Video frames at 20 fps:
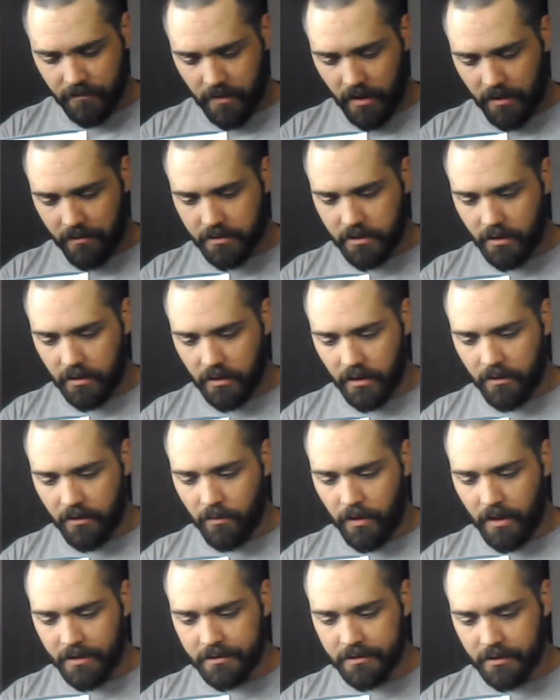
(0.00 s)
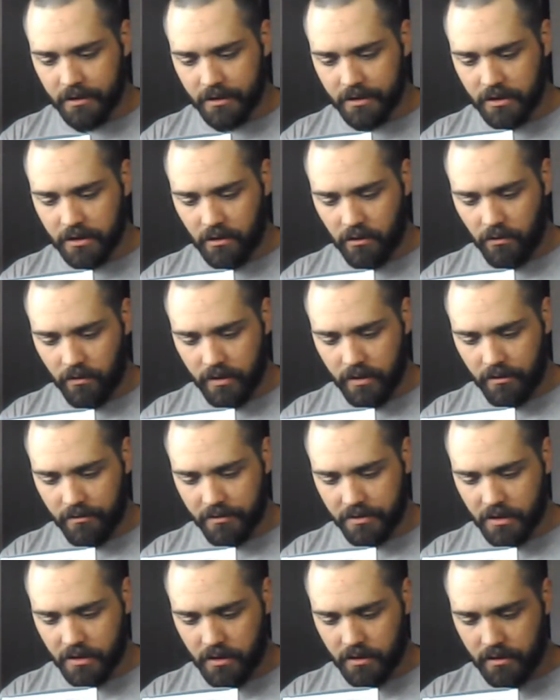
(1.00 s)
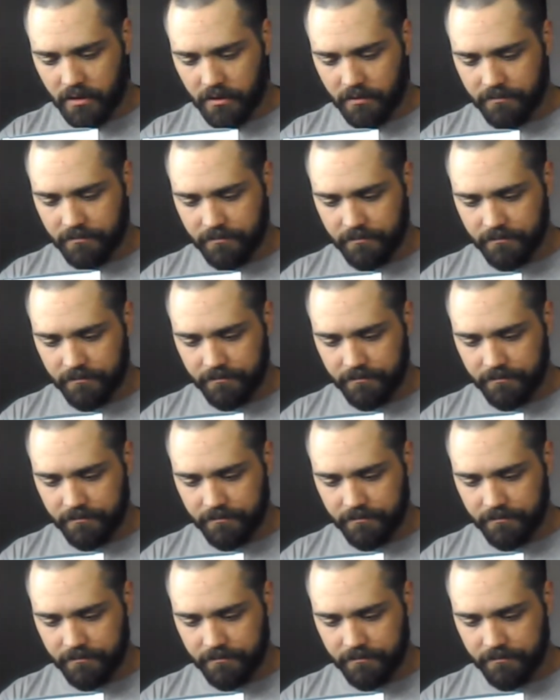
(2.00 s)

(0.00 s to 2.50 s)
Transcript: I used to like watching this show when I was younger.